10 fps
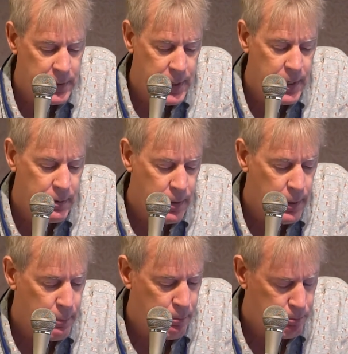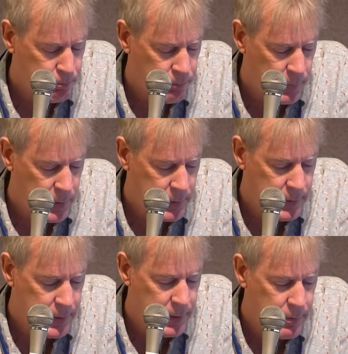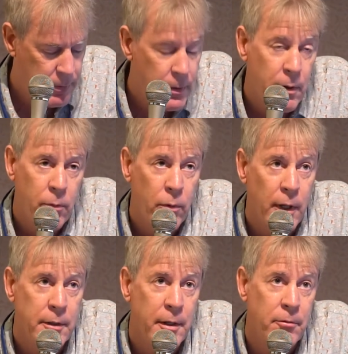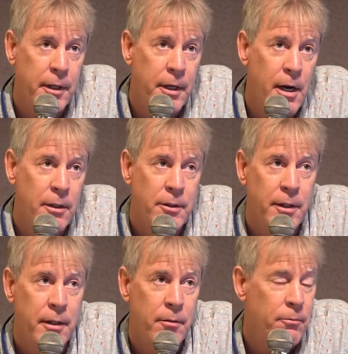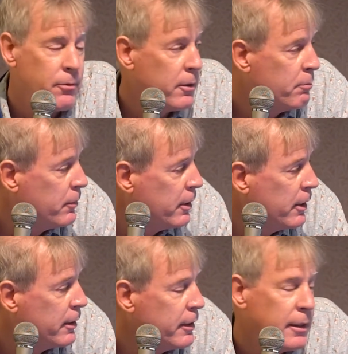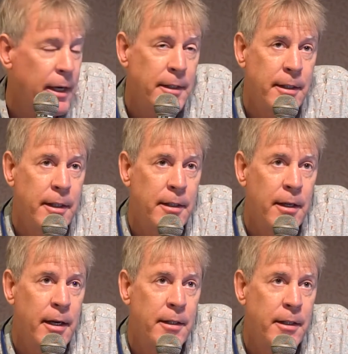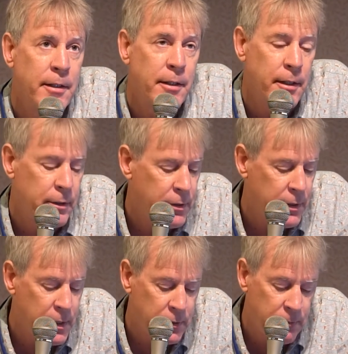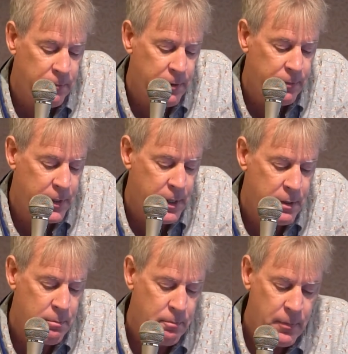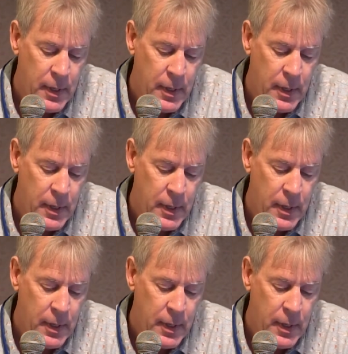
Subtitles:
And let's see, they're relatively constant from 1990 to 2015.